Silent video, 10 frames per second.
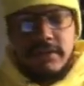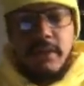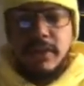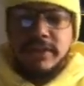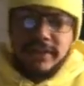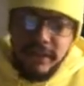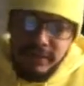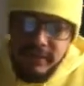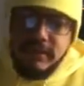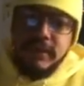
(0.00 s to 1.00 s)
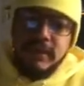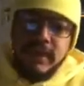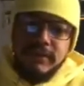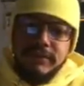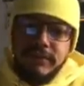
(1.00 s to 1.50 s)
are open and shut. Okay,
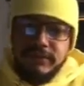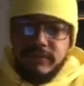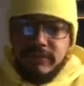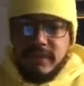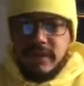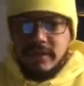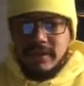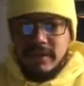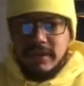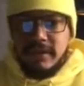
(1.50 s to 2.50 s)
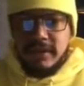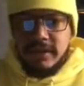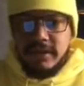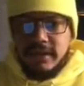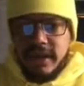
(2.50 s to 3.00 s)
you know
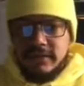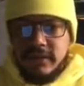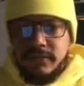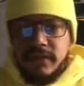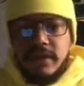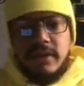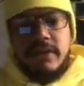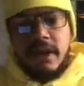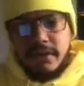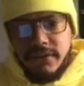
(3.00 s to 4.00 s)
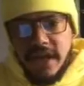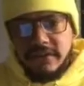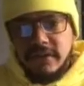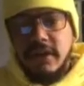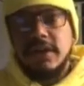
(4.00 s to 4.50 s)
the, okay. So the hundred
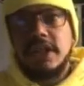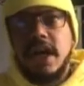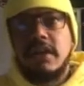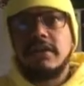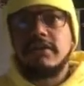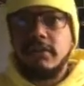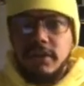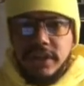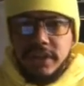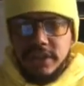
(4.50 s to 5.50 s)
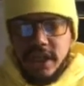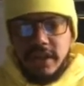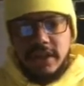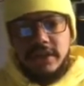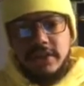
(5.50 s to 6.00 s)
thousand dollar challenge, four-year
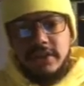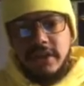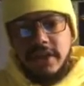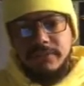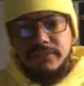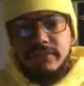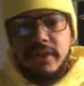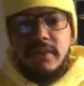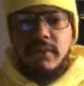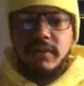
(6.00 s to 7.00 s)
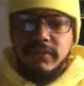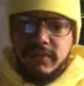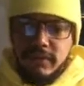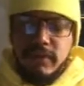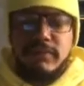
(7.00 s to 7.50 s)
challenge. Okay
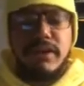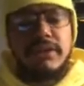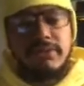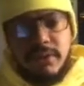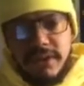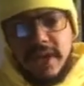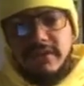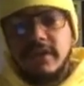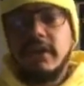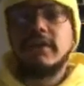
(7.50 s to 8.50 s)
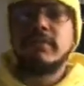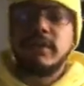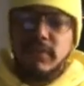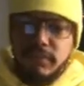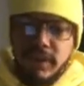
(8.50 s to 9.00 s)
most part it was $4,000, but
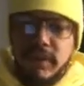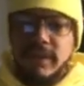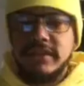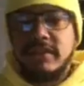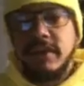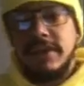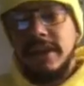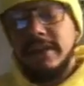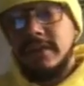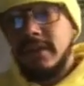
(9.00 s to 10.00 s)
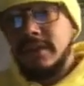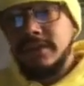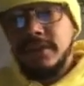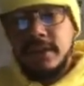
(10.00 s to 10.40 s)
at one point I raised it to $100,000.